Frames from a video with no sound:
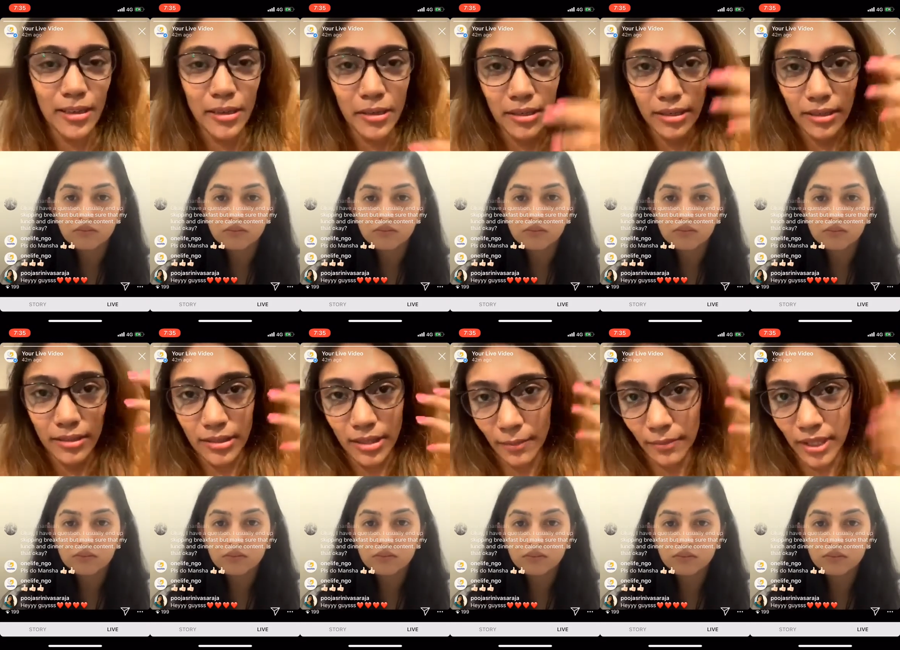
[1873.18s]

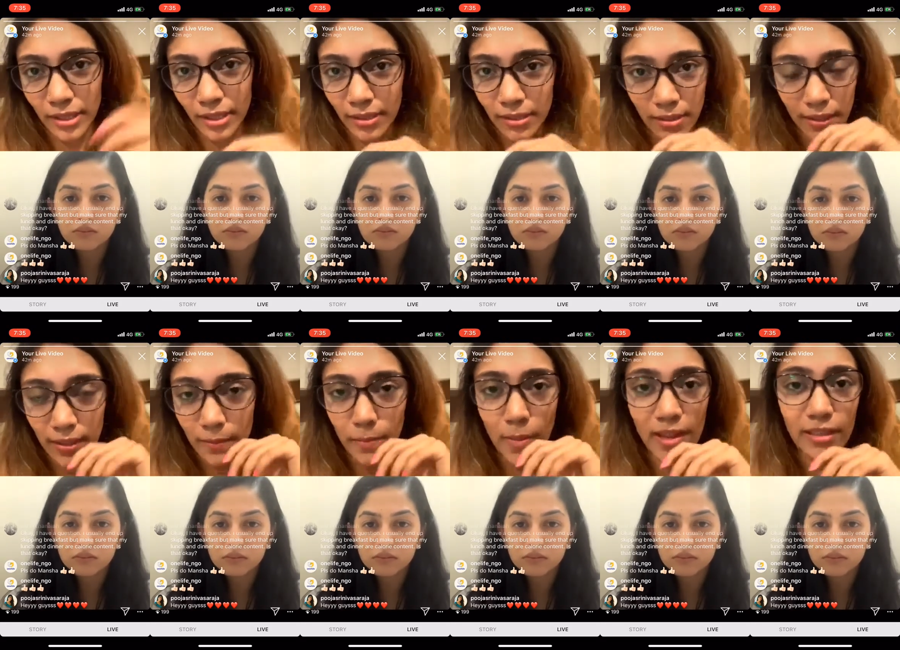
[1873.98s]
Speaker 1: something that's like
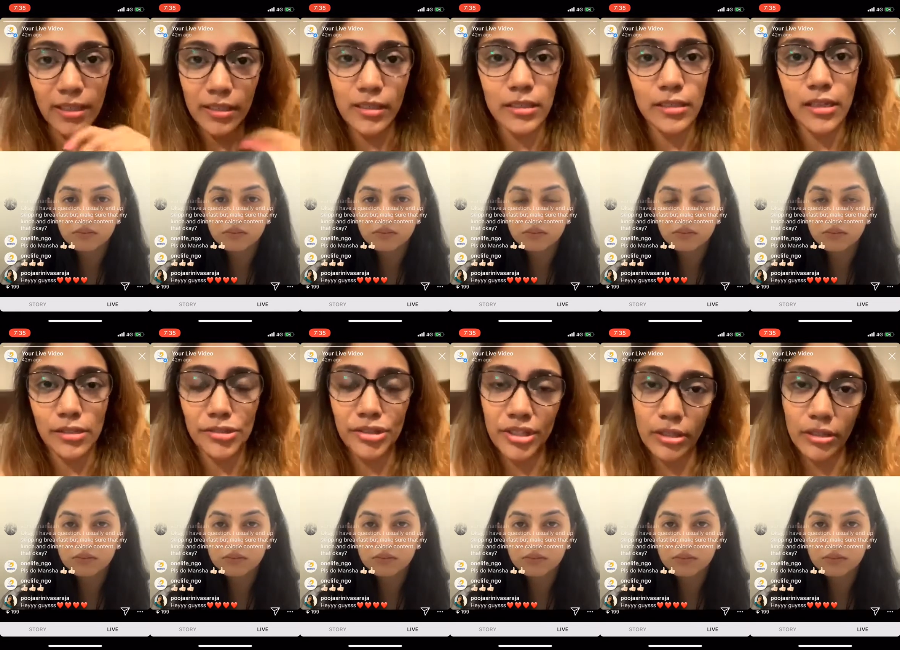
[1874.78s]
mental
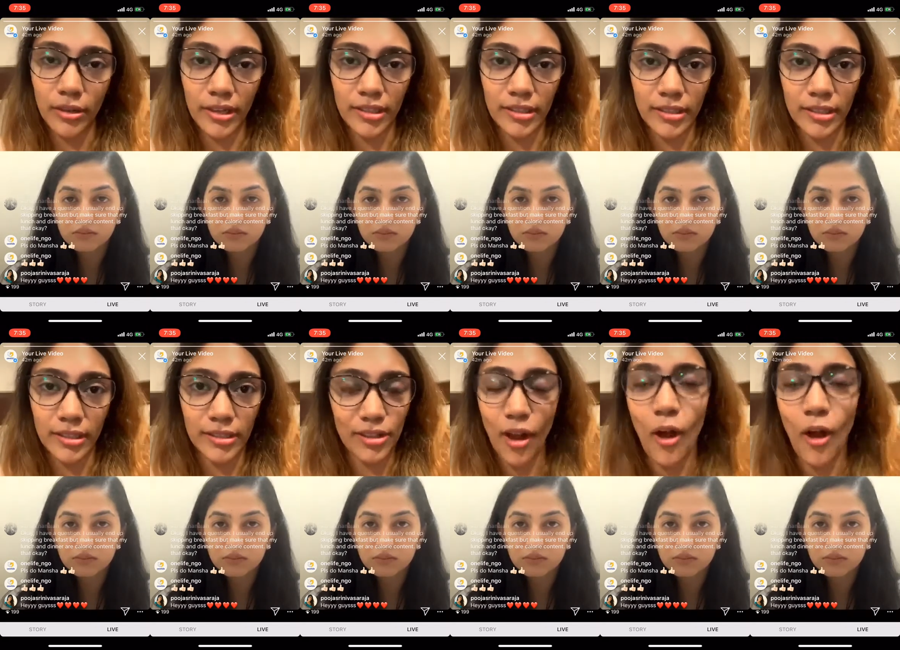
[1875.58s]
concern or anything it's
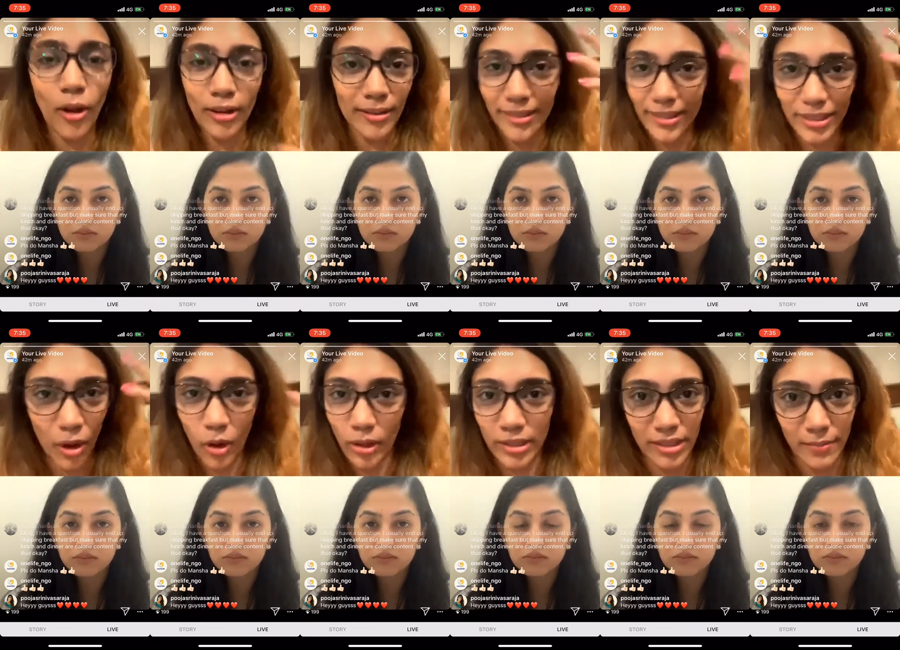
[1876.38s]
all it's all in
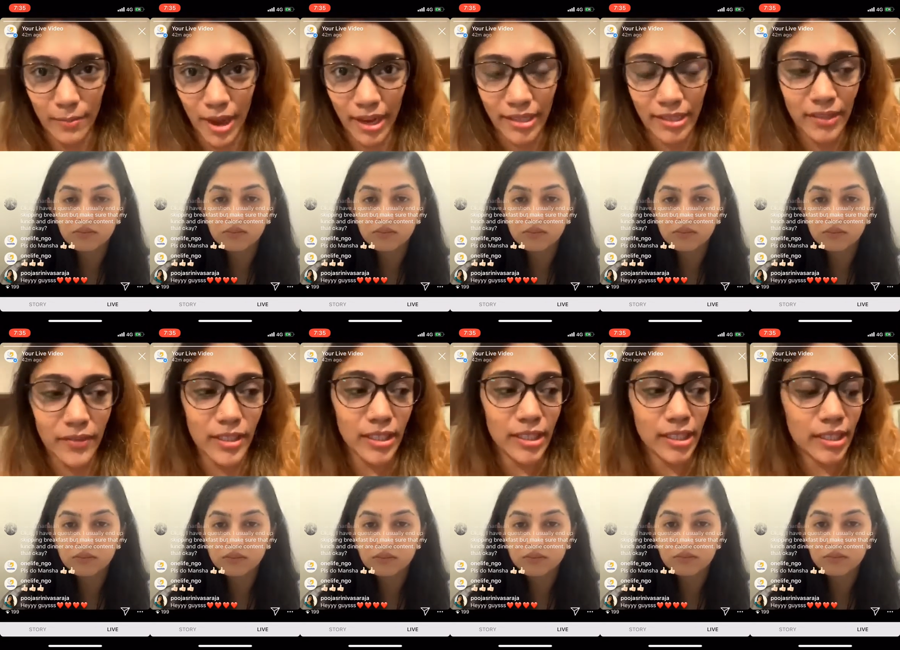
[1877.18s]
the mind even an
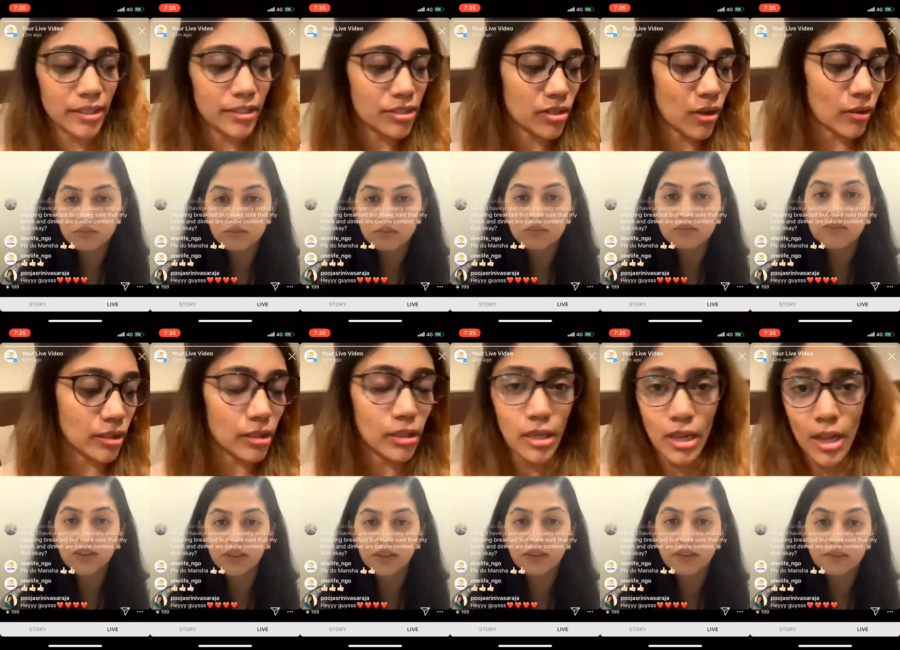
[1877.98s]
eating disorder
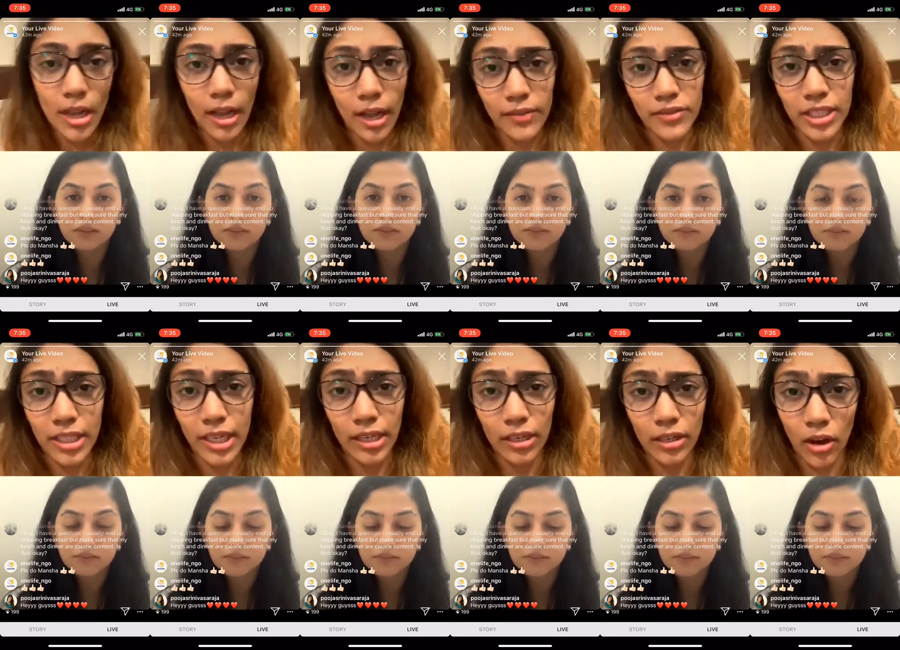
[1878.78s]
yeah. i've seen like a
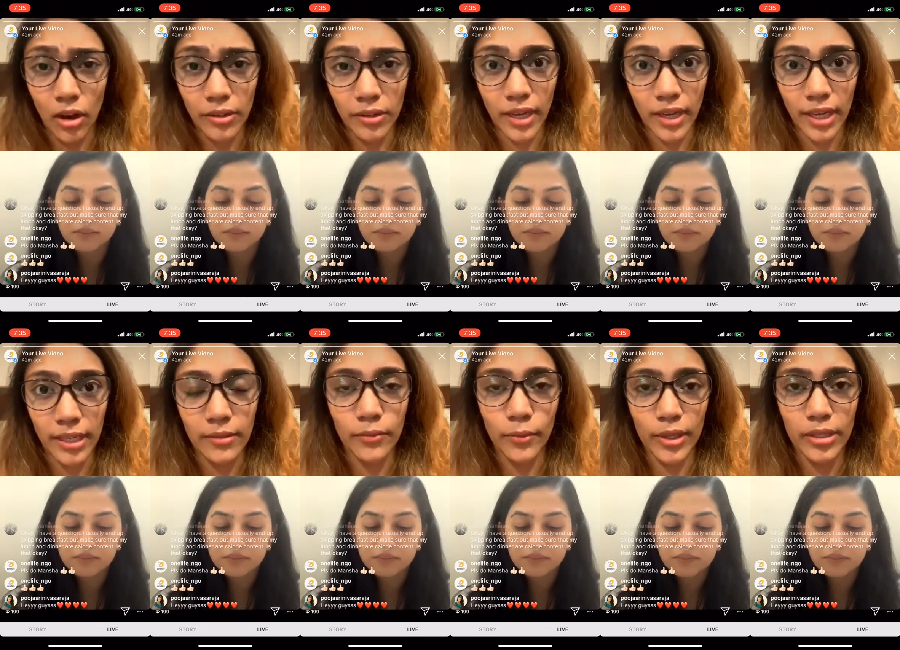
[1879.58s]
lot of like
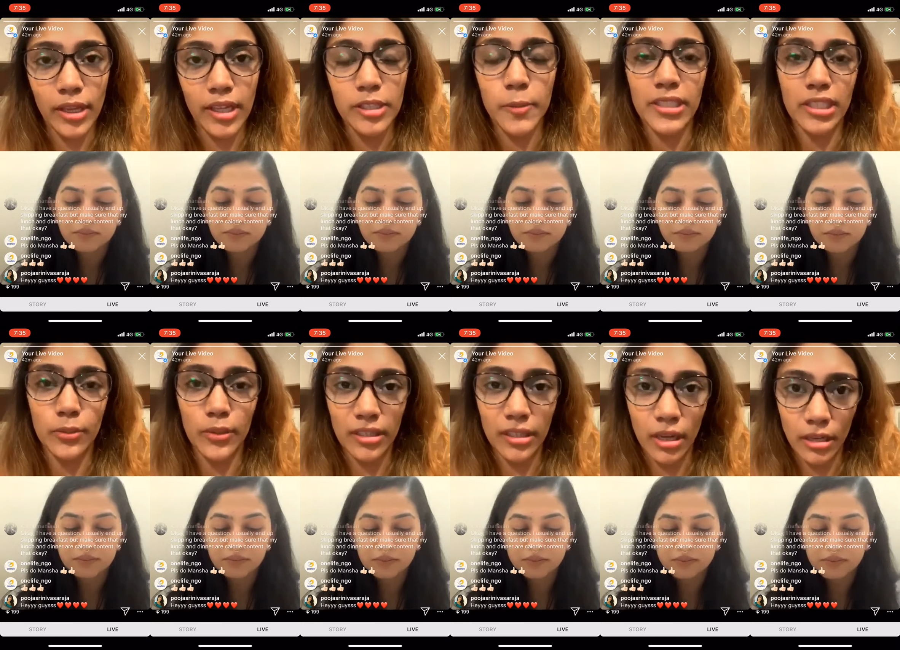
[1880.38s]
when especially when
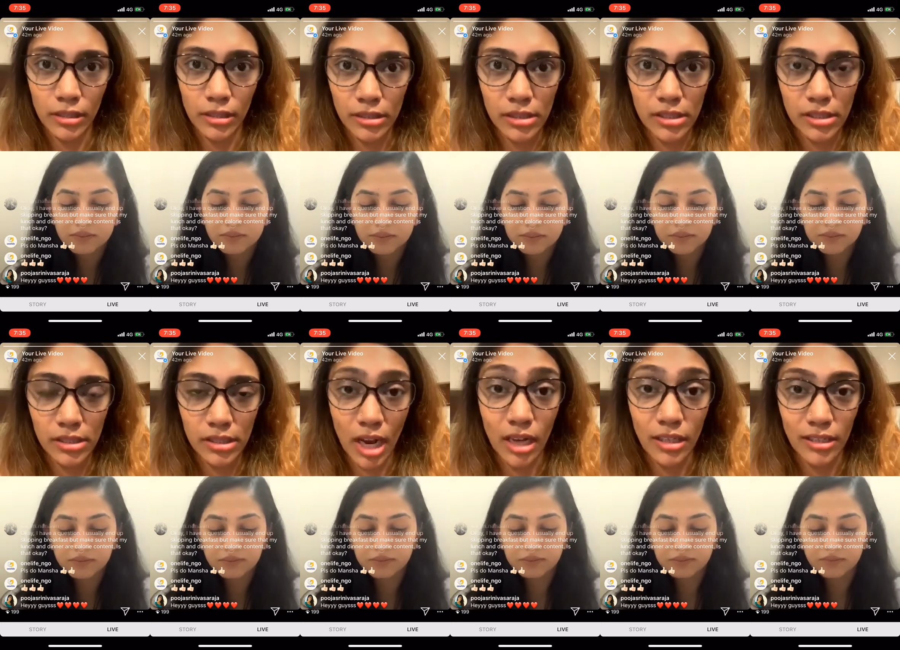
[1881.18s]
girls start
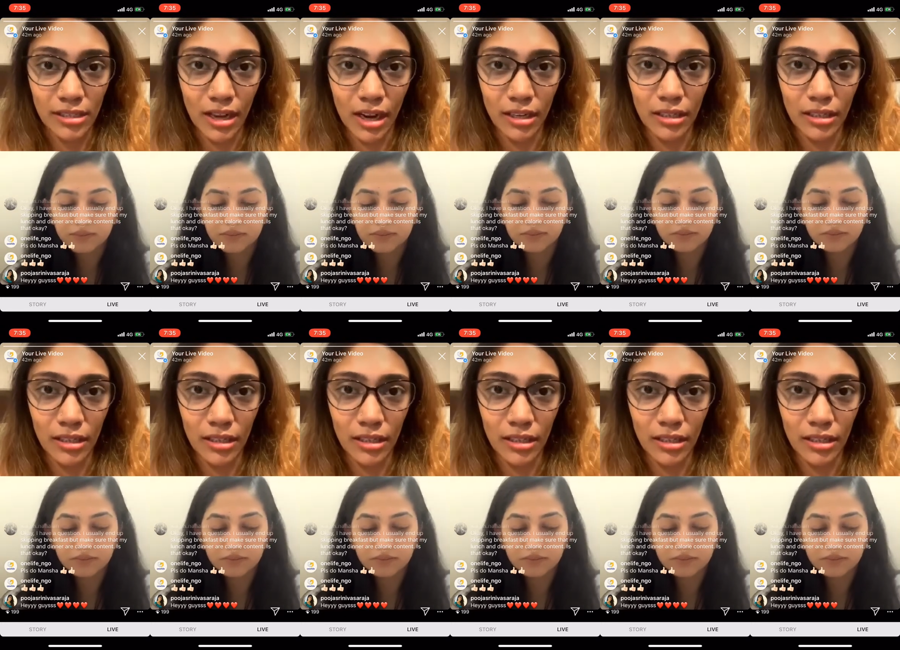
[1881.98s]
young